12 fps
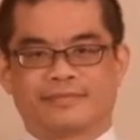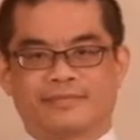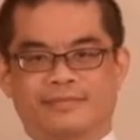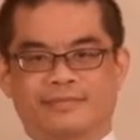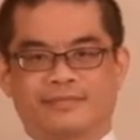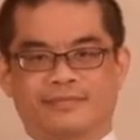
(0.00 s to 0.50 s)

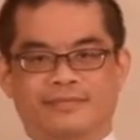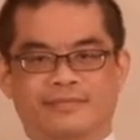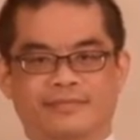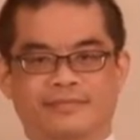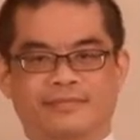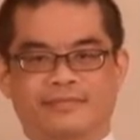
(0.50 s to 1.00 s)
Tap
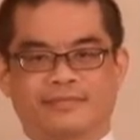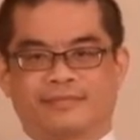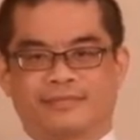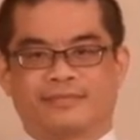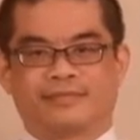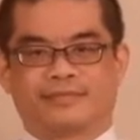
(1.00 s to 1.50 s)
hard
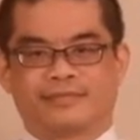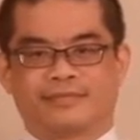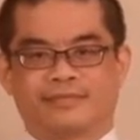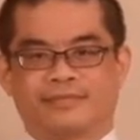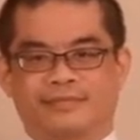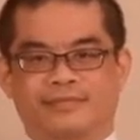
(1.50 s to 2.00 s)

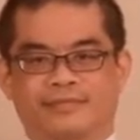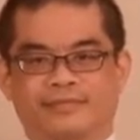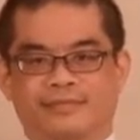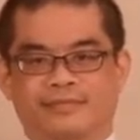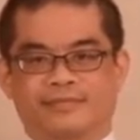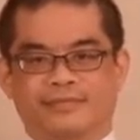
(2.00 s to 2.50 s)

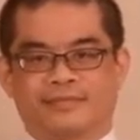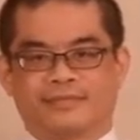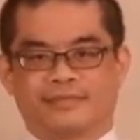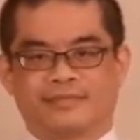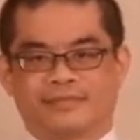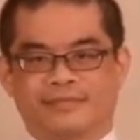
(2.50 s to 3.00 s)
or
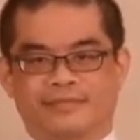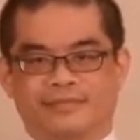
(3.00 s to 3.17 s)
soft